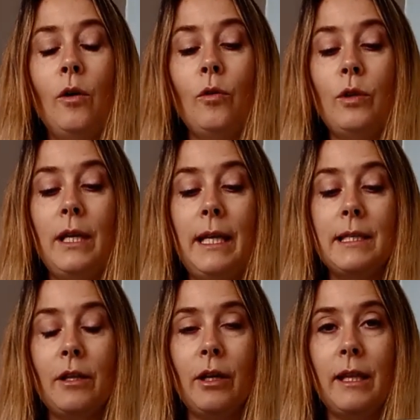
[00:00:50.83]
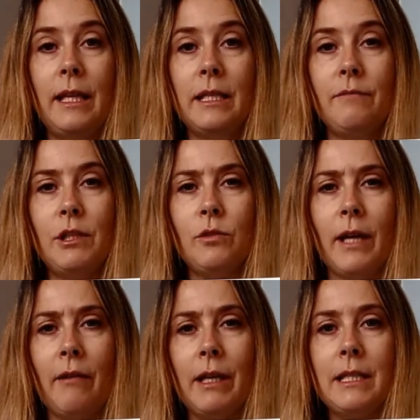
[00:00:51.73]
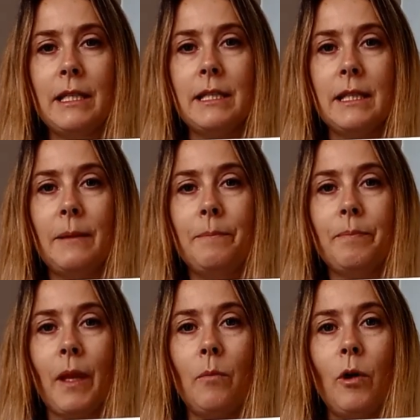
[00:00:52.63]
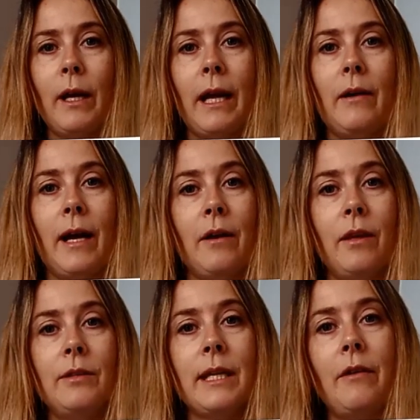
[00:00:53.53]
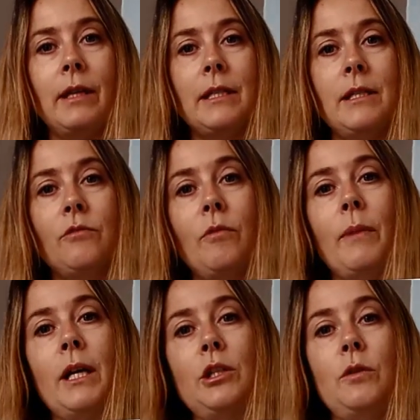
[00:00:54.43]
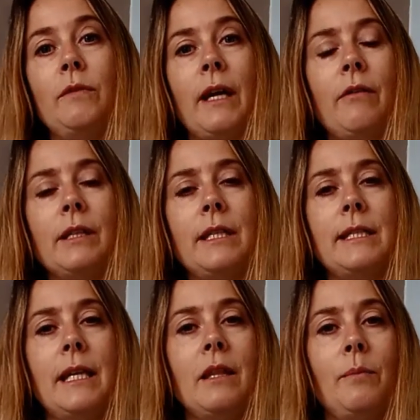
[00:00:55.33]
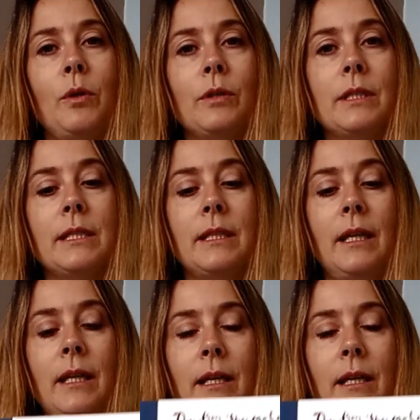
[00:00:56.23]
Or you need to look at the individual characters and work out how those characters remind you of characters in other books.